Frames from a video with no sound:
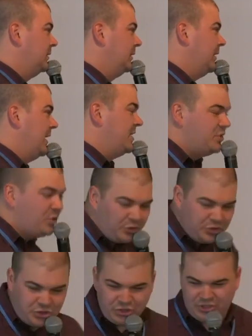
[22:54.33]
It's
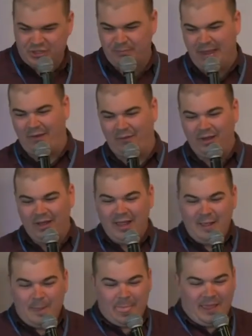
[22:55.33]
not just about
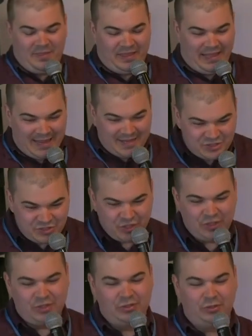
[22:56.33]
the
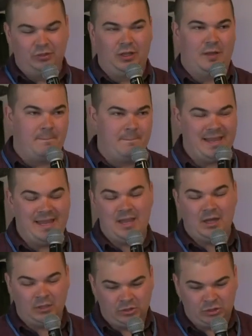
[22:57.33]
internal me
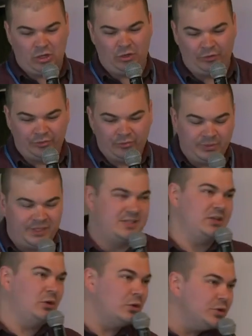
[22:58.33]
and God, but
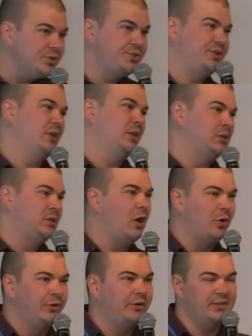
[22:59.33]
it's us and
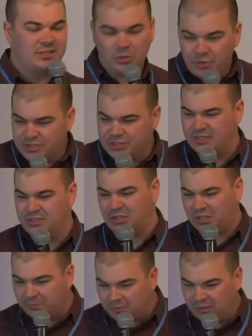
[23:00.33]
God. It's us as a
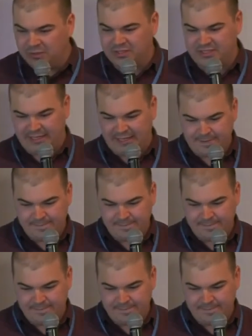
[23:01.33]
community.